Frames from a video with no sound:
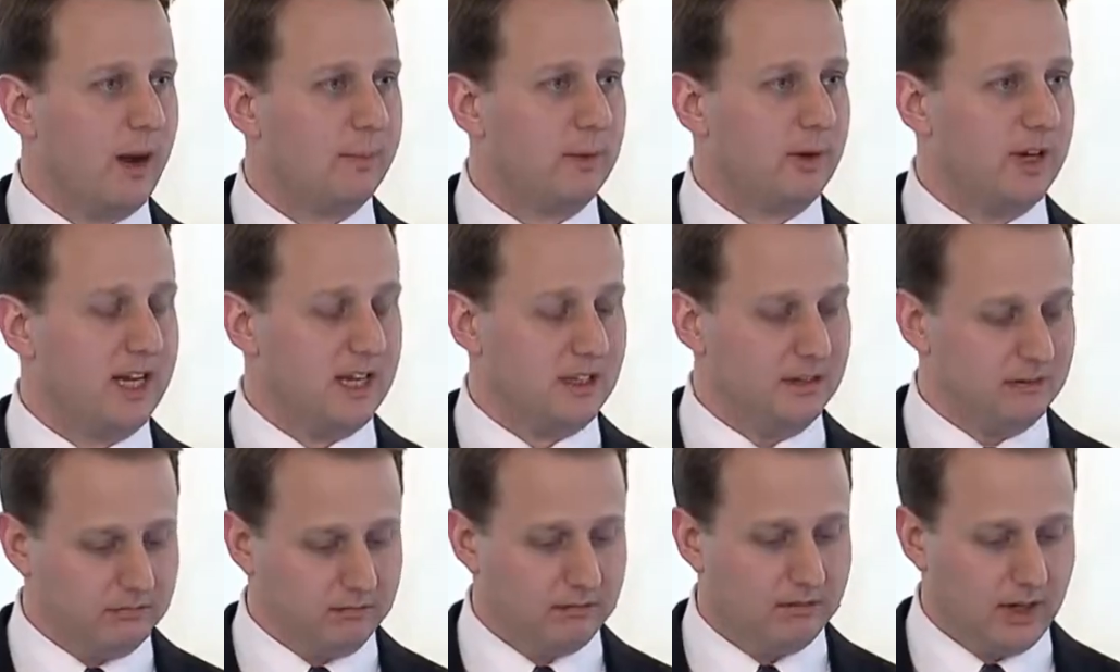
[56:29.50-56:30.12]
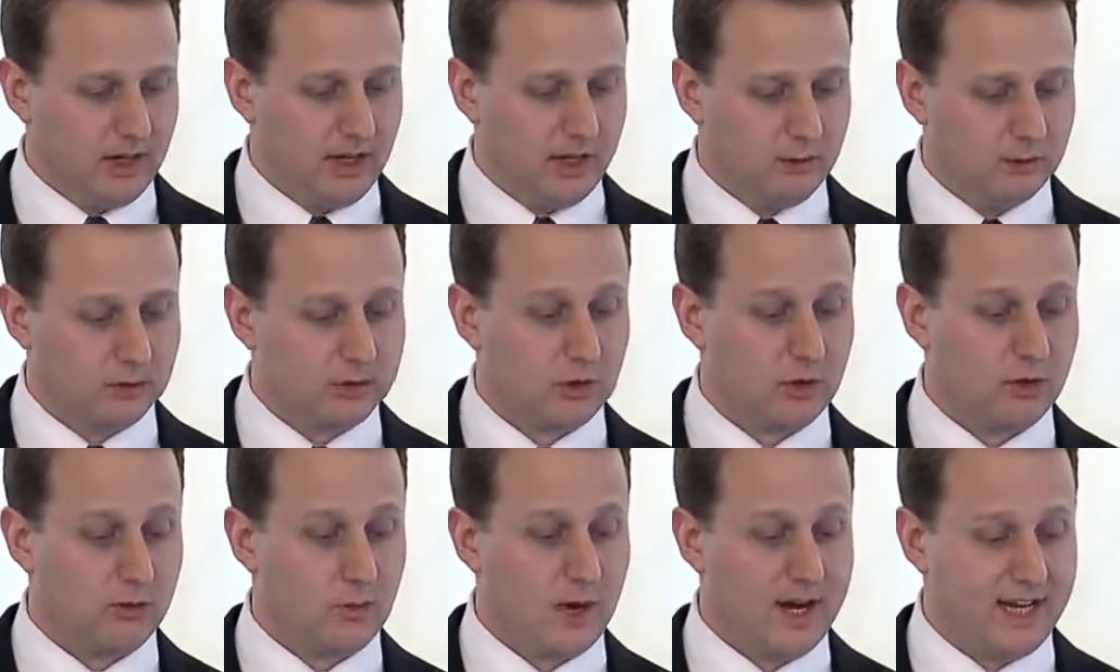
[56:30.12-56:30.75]
property
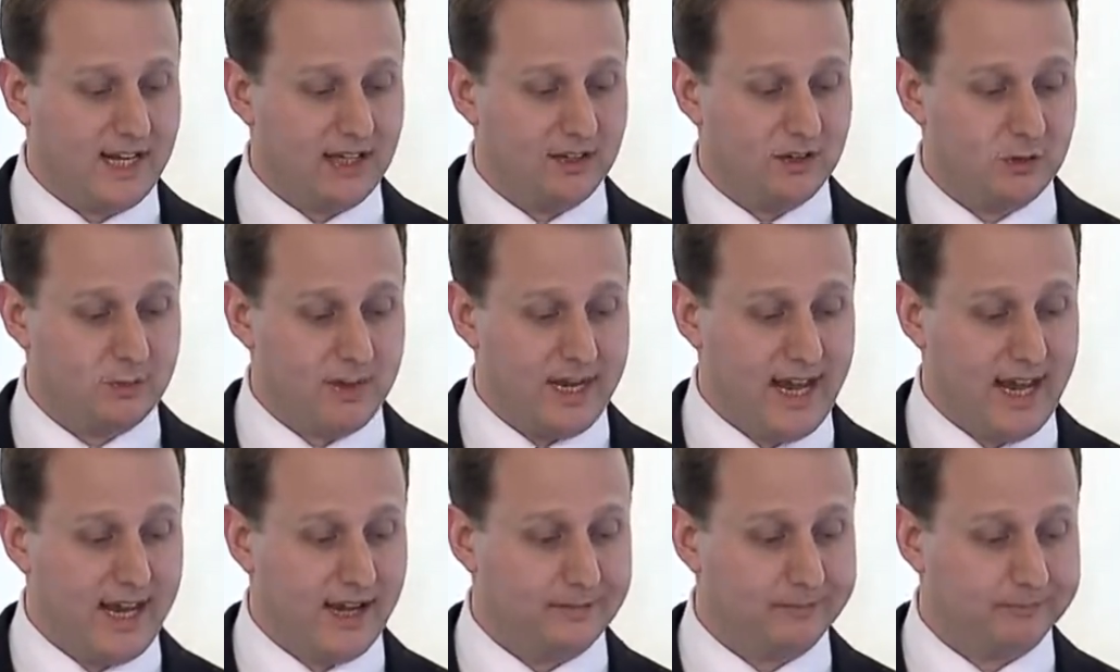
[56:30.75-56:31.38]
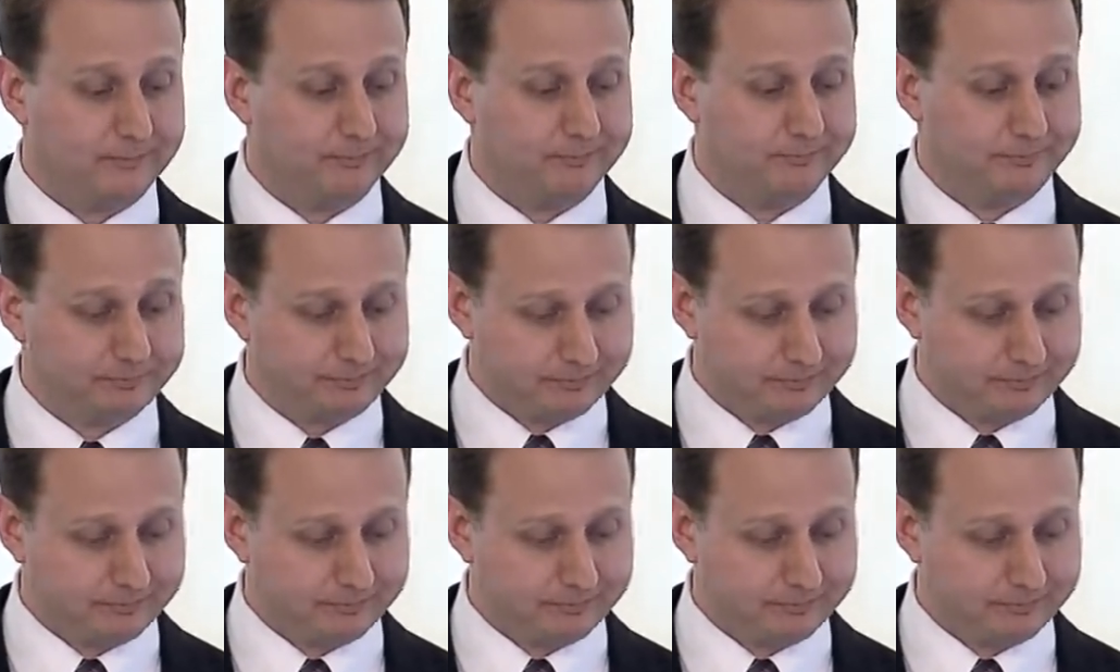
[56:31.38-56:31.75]
sort of waiting to be had.